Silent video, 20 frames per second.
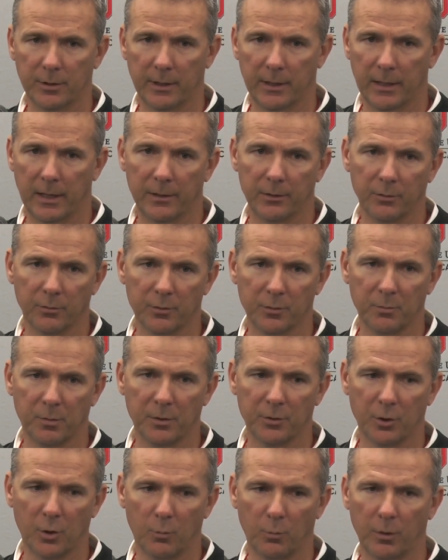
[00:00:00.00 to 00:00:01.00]
and then I do as
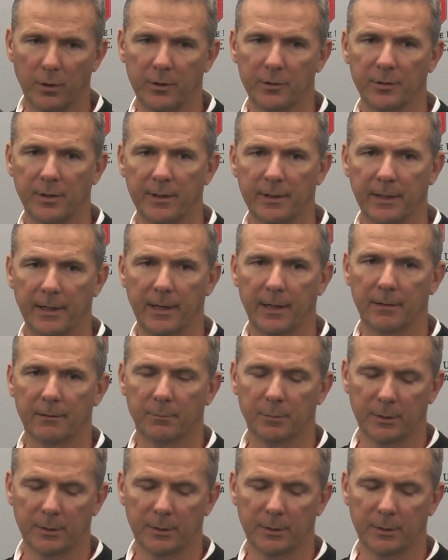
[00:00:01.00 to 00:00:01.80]
much homework as I can.